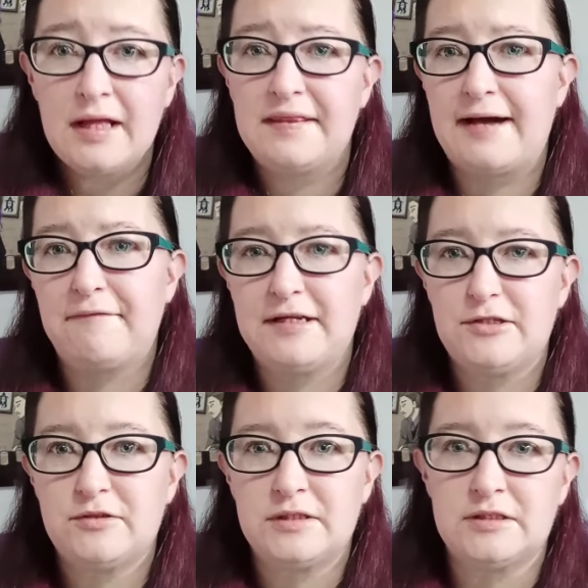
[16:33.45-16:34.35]
That way you
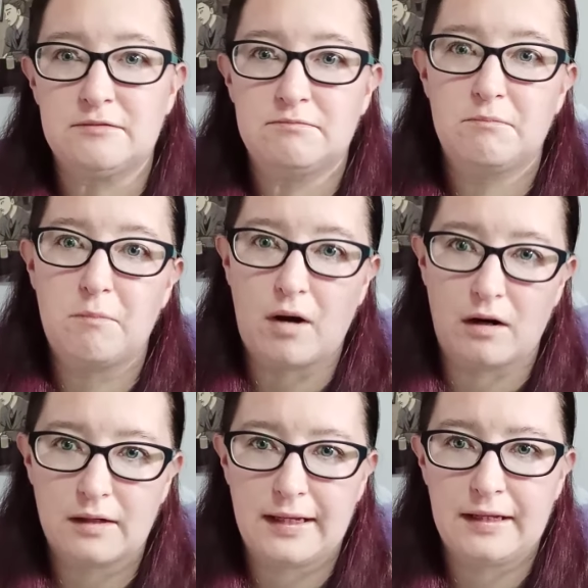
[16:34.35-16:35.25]
can mark
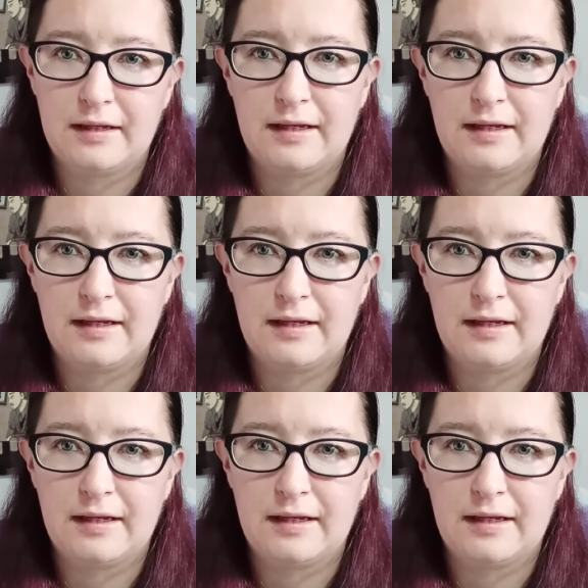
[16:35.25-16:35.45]
it